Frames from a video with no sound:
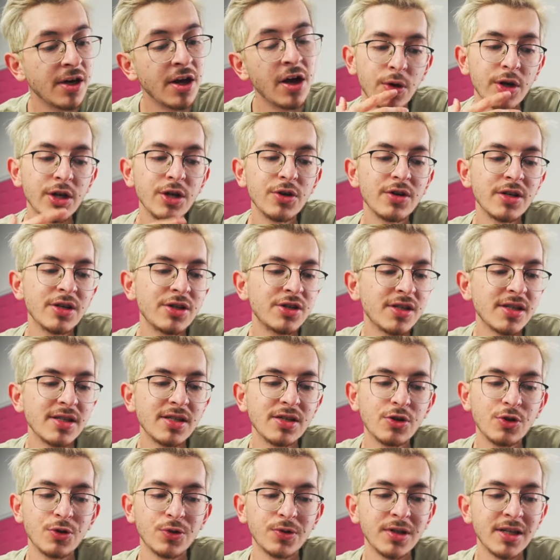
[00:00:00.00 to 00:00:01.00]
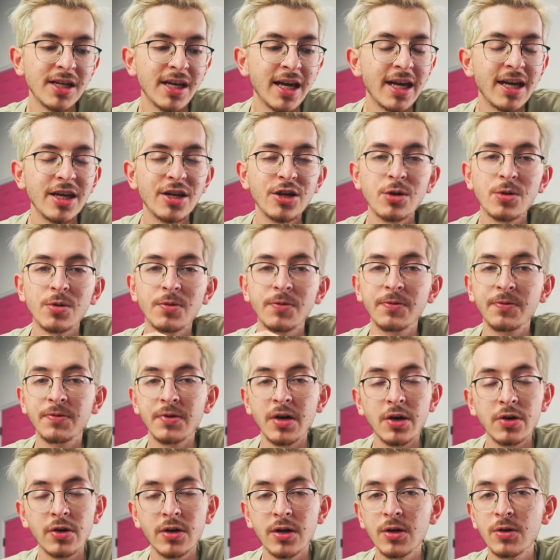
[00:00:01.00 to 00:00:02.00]
or you can just create your
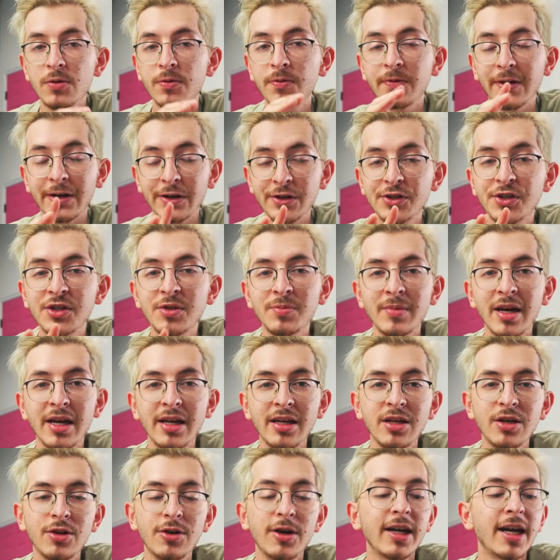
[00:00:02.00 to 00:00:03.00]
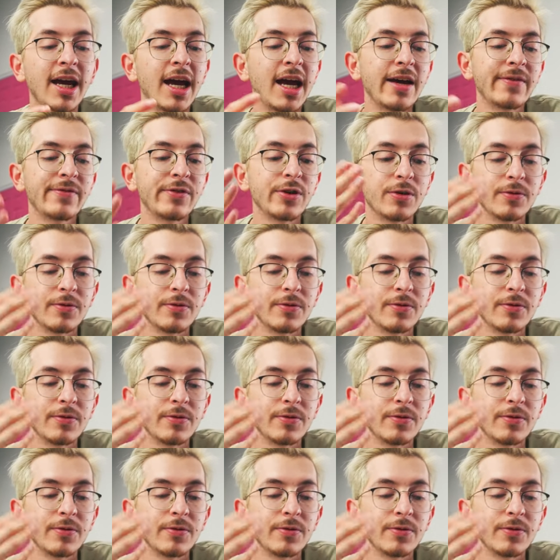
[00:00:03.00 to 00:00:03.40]
photo function menu and have